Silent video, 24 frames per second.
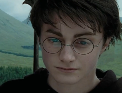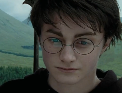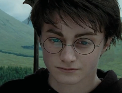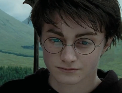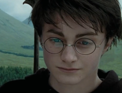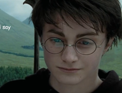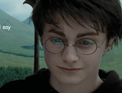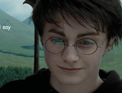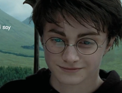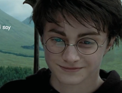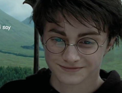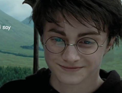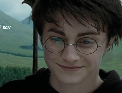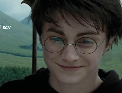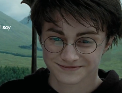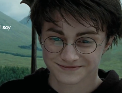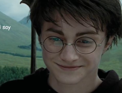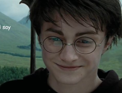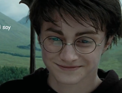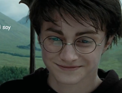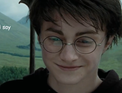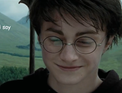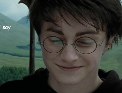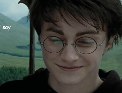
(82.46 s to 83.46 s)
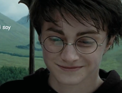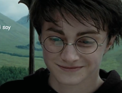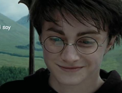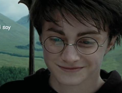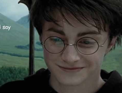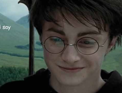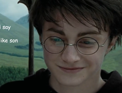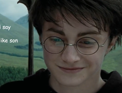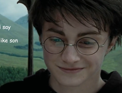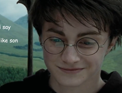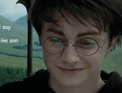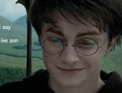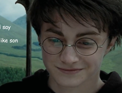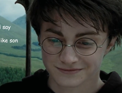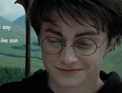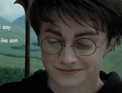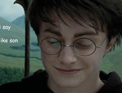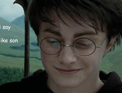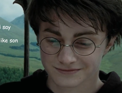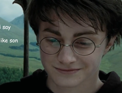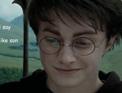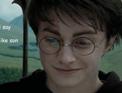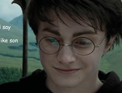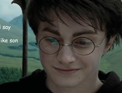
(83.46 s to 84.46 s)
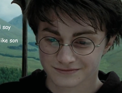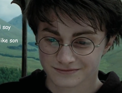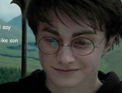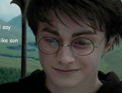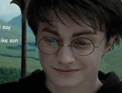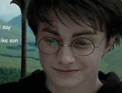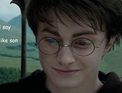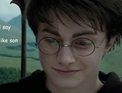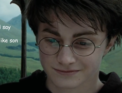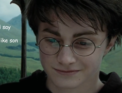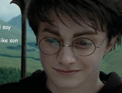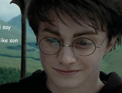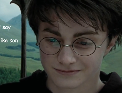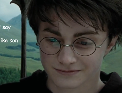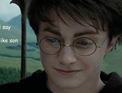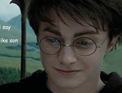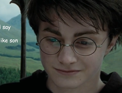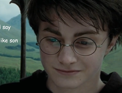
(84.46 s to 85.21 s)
Nobody speaks.